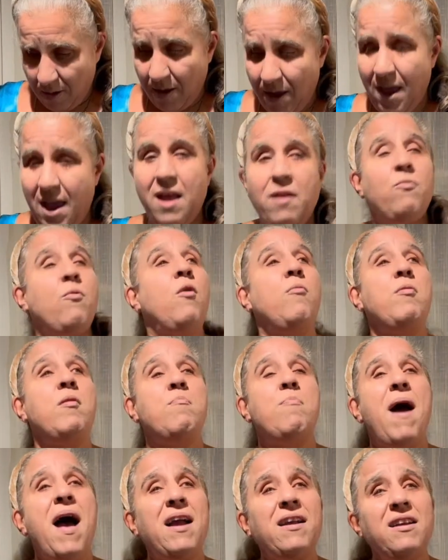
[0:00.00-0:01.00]
And we'll be
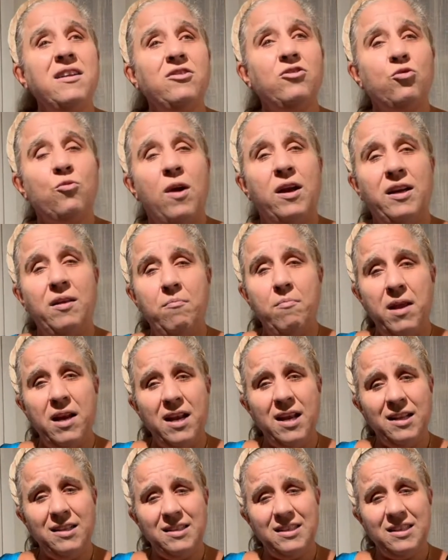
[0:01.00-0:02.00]
back in 20
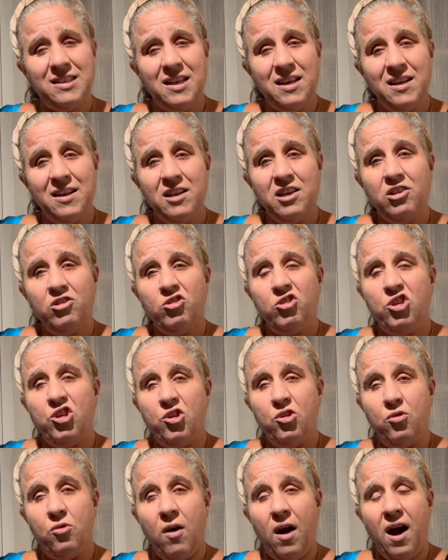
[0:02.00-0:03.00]
minutes
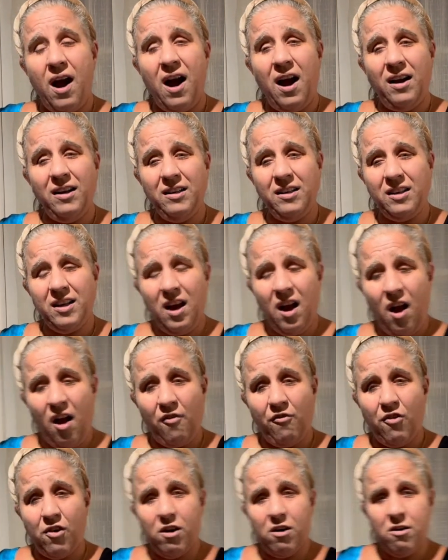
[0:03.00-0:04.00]
to
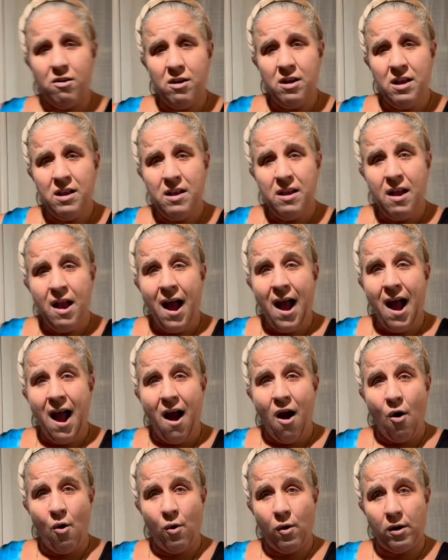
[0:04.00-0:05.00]
uncover
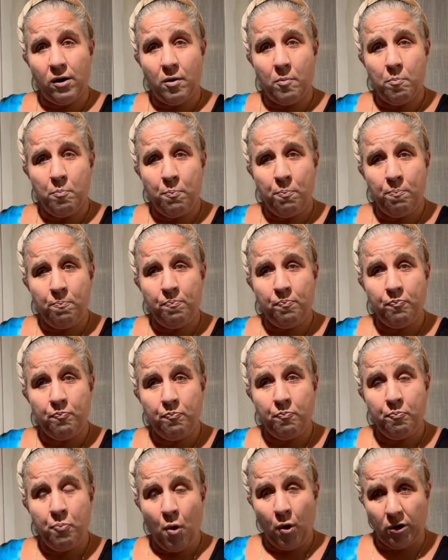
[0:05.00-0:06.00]
our
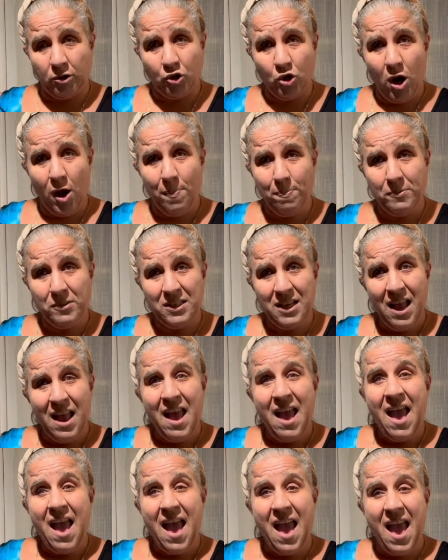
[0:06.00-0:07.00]
pork chops
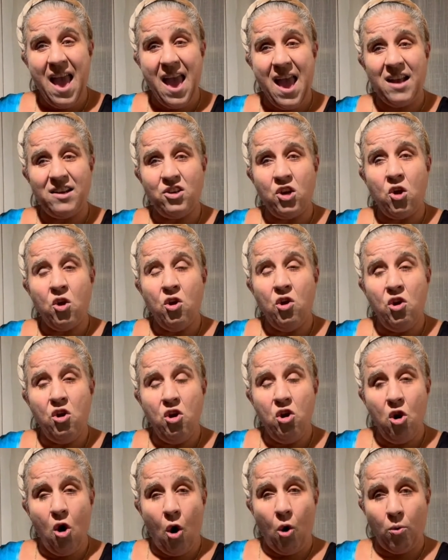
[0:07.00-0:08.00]
and
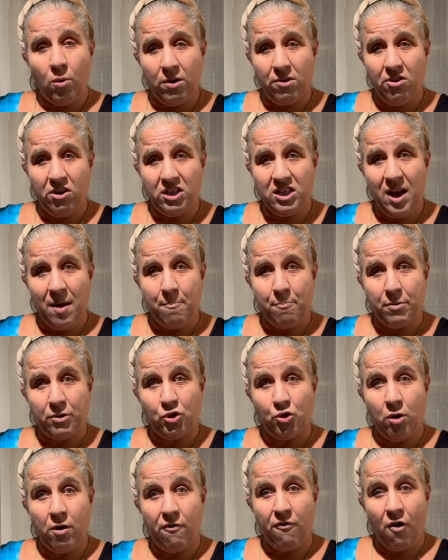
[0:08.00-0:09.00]
lower the
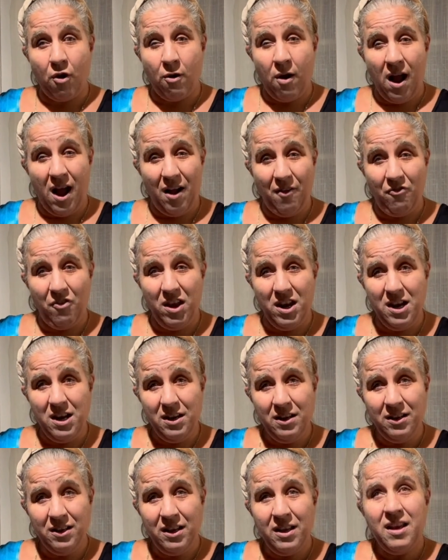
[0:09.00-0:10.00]
temperature of our oven.
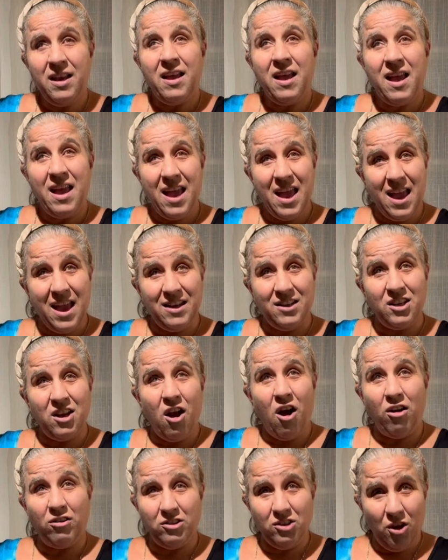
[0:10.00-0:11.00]
And
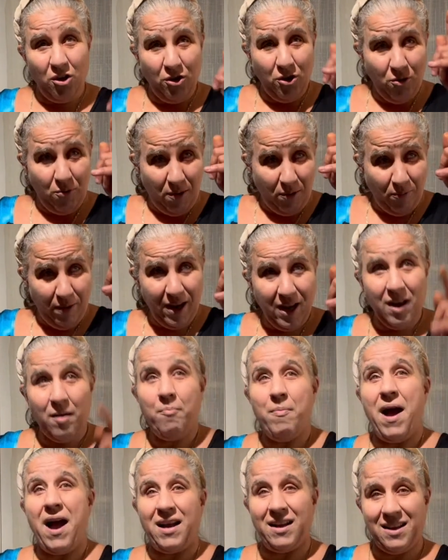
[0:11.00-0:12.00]
I'll tell you when we come
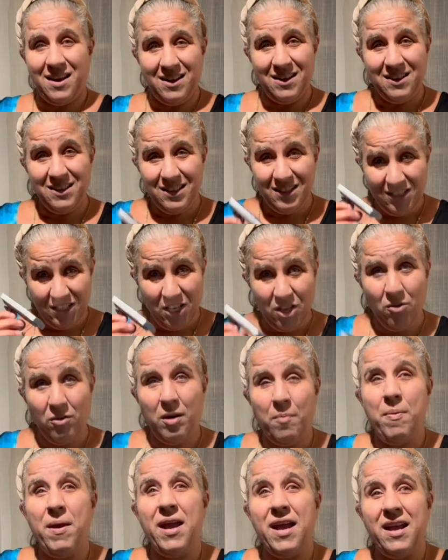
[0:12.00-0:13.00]
back. See you in
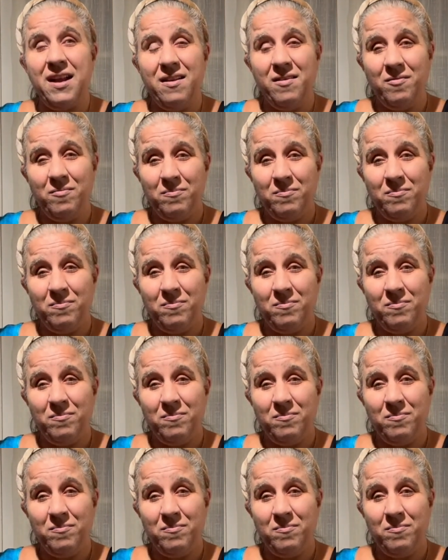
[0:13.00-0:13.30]
a bit.